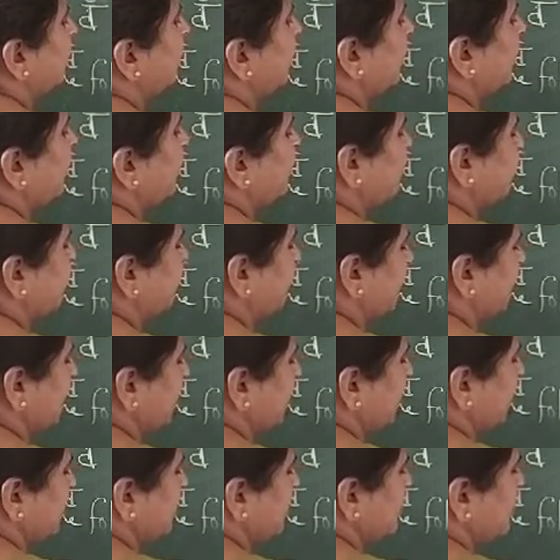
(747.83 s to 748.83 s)
Okay.
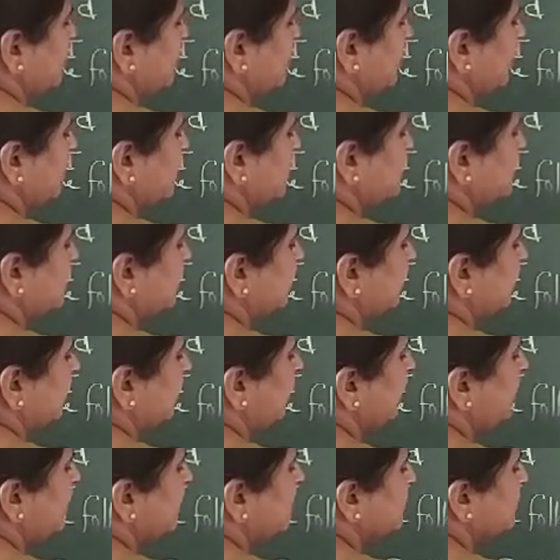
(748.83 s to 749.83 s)
So it is
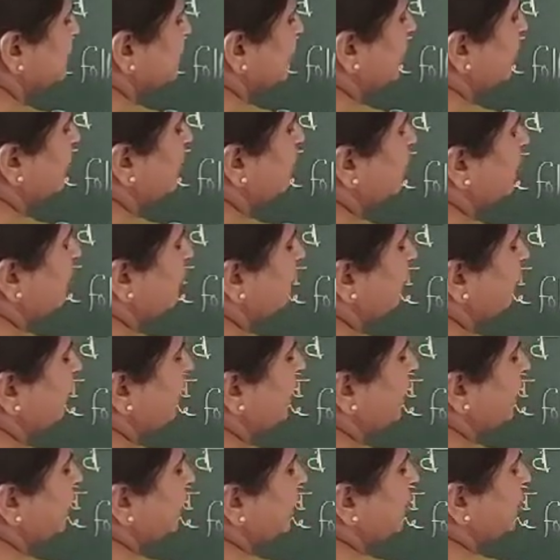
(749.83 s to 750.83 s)
3 square root of
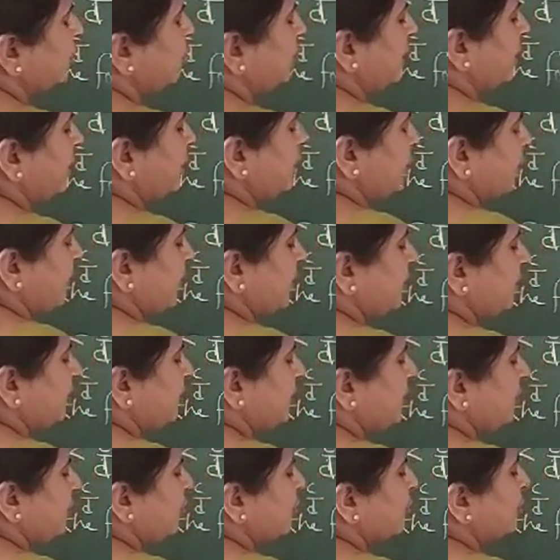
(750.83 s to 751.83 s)
5 into
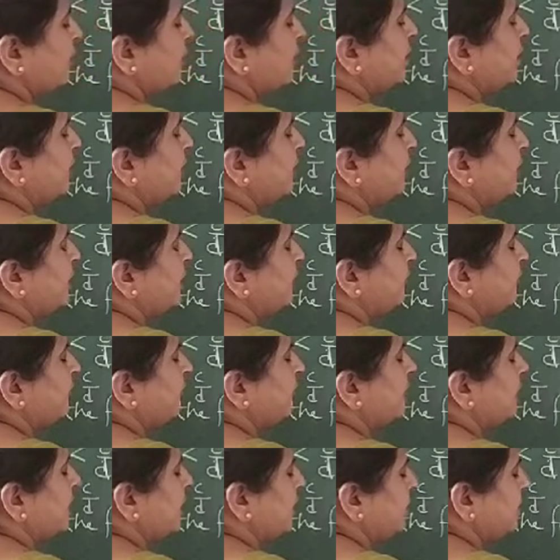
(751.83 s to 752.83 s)
125, or
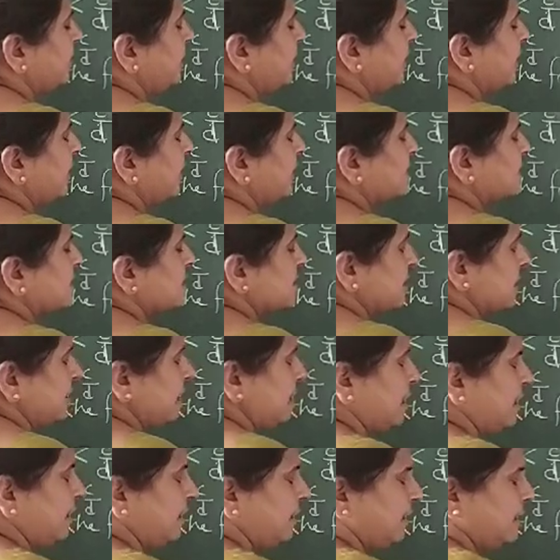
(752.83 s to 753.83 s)
125 can be written as
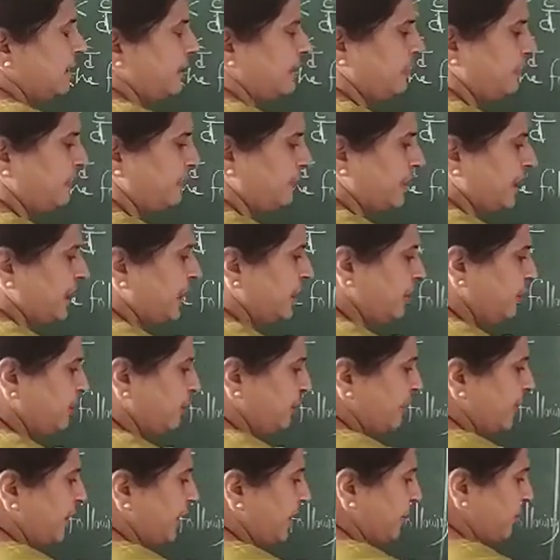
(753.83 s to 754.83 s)
5 into
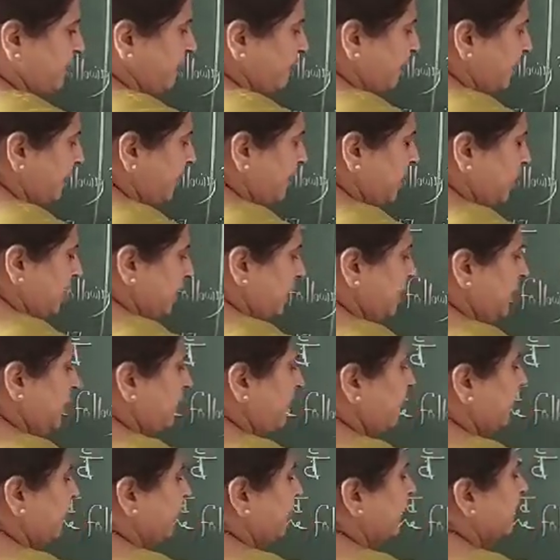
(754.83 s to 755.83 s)
5 into 5.
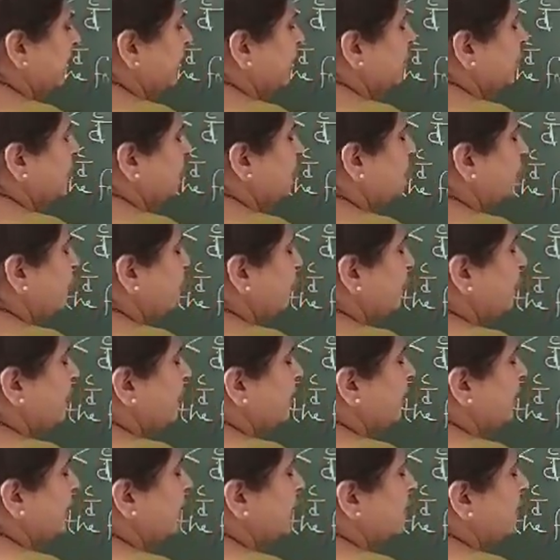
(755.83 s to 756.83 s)
Anyway we can go for
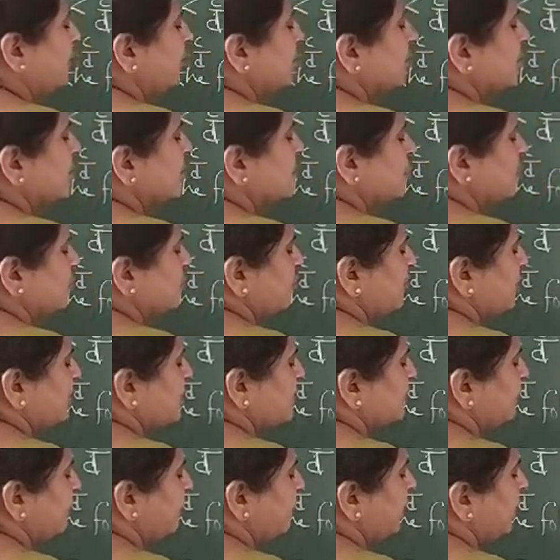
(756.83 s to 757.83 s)
it. So
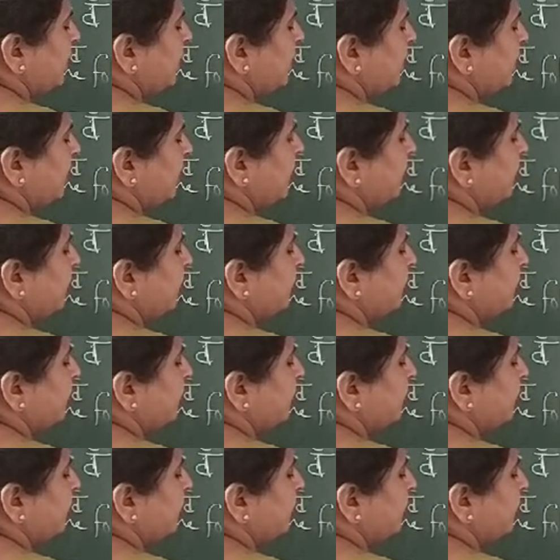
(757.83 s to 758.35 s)
it's 5